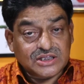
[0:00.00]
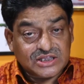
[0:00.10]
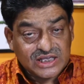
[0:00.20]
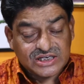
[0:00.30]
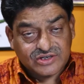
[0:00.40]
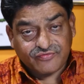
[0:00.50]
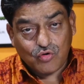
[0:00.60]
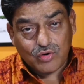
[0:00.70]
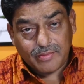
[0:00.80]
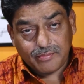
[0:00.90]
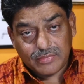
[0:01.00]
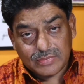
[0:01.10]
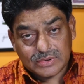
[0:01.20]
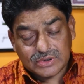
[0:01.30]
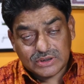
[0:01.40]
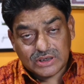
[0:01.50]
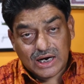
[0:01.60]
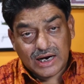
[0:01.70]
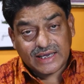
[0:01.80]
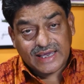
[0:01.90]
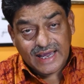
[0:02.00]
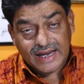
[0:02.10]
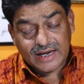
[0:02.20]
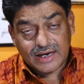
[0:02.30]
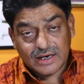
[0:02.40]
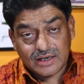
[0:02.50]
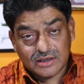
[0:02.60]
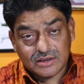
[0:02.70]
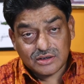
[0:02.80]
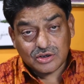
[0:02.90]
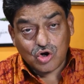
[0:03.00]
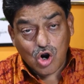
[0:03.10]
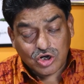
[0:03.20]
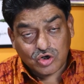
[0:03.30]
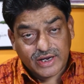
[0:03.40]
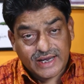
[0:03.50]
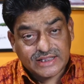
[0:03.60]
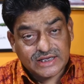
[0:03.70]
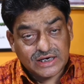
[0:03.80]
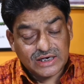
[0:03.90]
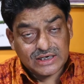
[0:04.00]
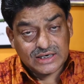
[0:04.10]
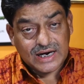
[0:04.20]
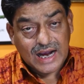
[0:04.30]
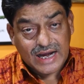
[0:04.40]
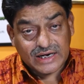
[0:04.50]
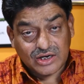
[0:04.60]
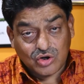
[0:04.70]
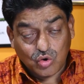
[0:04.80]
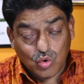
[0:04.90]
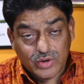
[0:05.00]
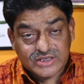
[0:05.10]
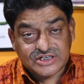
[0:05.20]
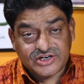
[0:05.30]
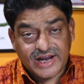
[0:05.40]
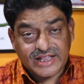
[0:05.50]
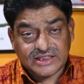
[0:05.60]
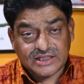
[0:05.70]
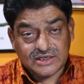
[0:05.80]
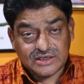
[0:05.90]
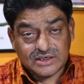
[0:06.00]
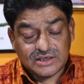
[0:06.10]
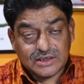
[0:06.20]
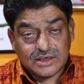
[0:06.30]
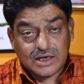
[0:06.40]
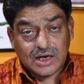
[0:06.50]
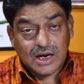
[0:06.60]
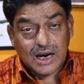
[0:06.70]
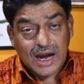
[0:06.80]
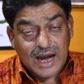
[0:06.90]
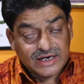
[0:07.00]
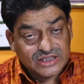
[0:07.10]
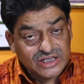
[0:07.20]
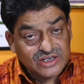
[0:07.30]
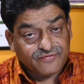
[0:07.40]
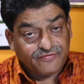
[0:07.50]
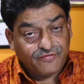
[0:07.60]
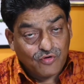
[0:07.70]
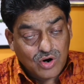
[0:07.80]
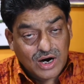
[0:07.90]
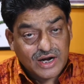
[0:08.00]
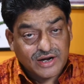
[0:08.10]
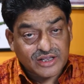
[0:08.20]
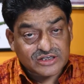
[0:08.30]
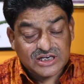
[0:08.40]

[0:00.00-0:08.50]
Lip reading: this forum again got together and grew in strength. And these four countries,